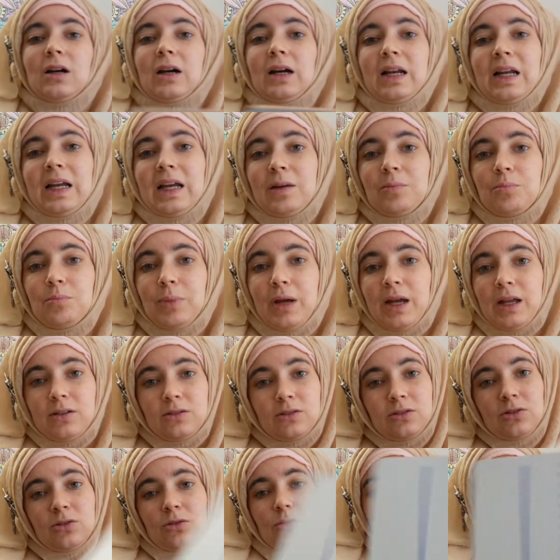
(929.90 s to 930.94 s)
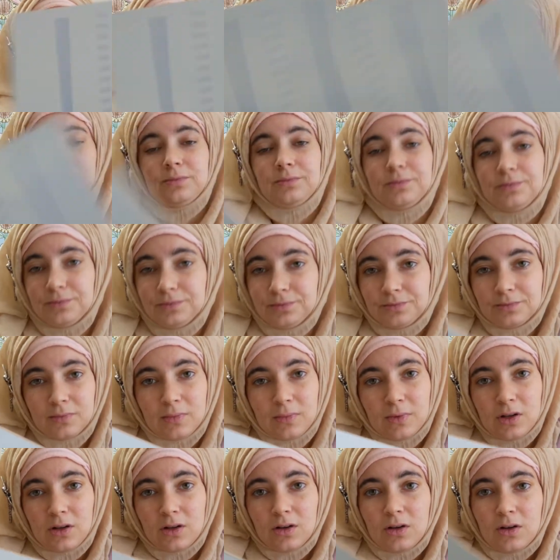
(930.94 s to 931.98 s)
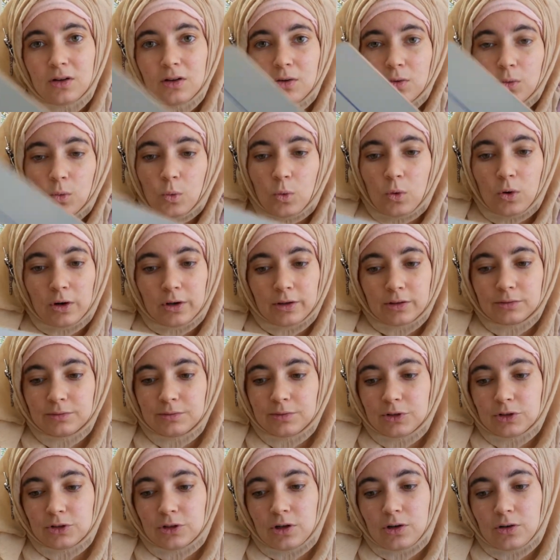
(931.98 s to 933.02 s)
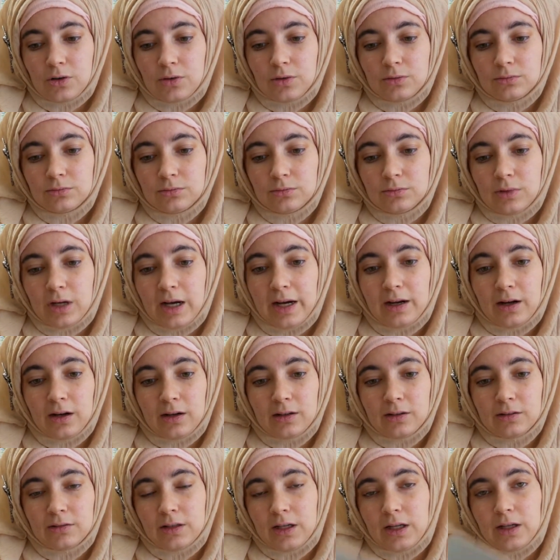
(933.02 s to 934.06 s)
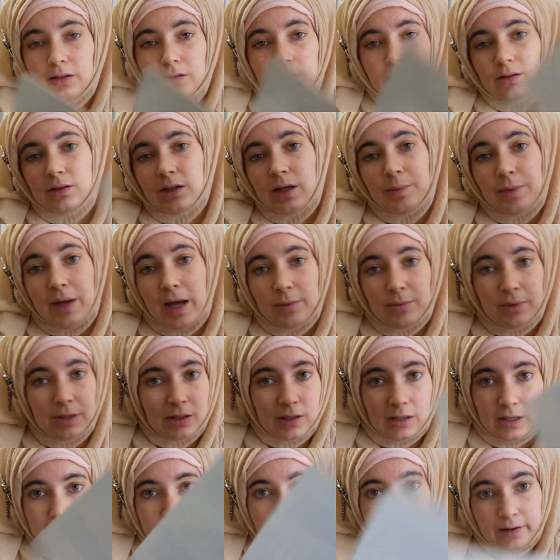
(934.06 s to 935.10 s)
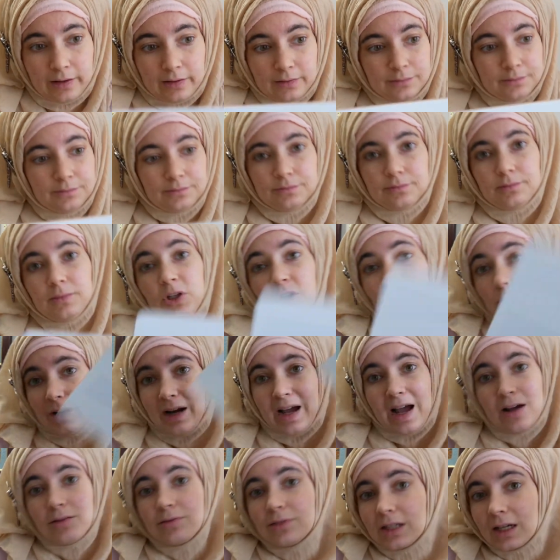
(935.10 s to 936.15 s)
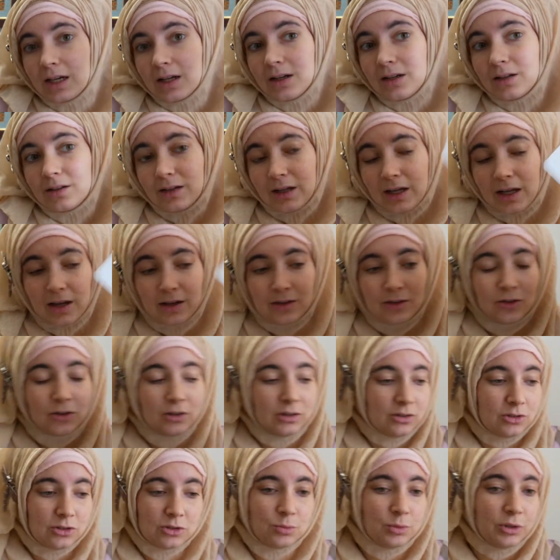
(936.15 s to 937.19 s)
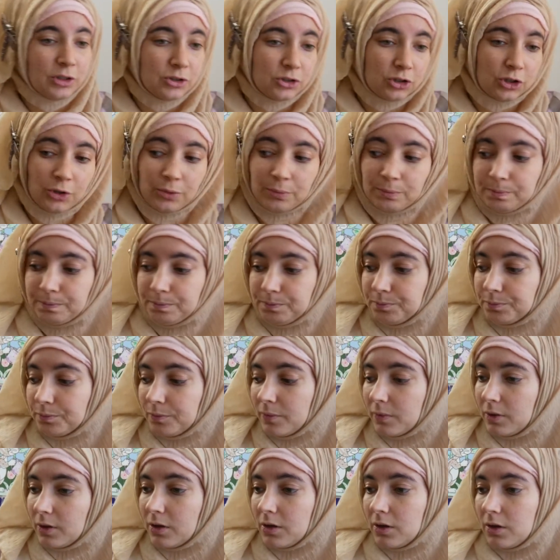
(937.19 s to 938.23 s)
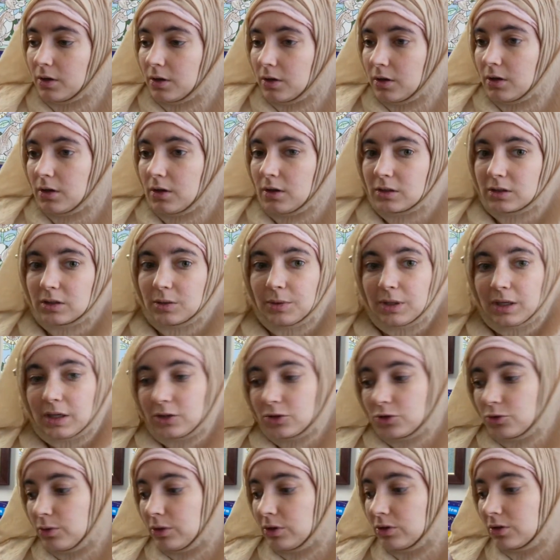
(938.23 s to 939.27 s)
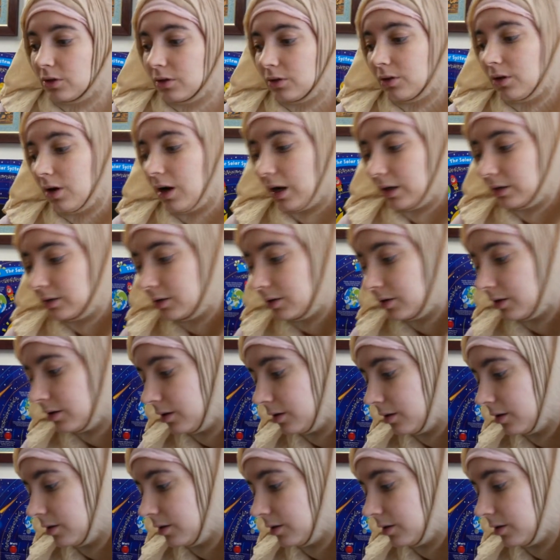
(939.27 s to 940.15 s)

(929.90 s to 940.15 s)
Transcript: not going to get bent or worn. So I got it and I'm happy that I got it. You don't have to get it. Again, you can just print your own. Something else we use a lot